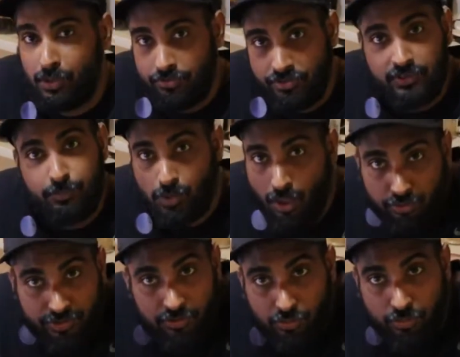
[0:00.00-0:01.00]
just
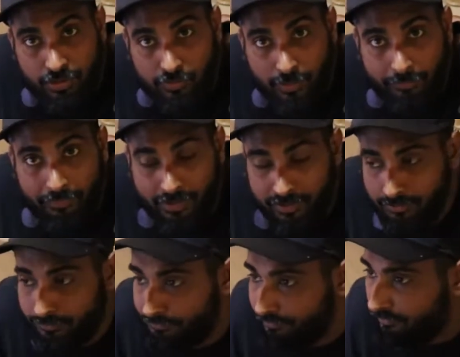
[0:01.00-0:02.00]
browsing through their
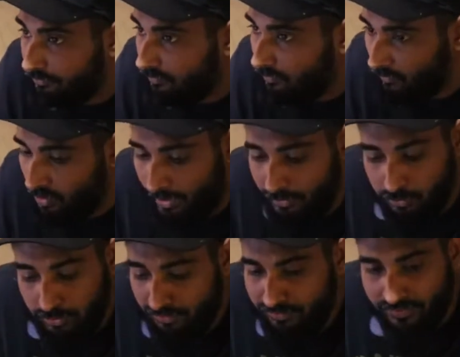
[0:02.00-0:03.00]
website, I
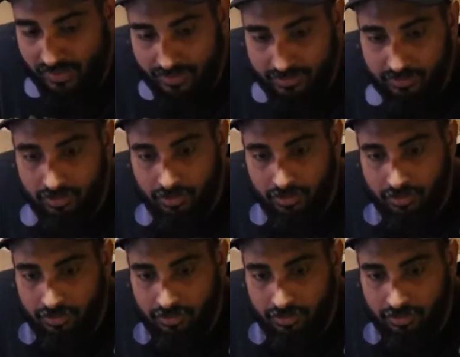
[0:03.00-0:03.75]
couldn't find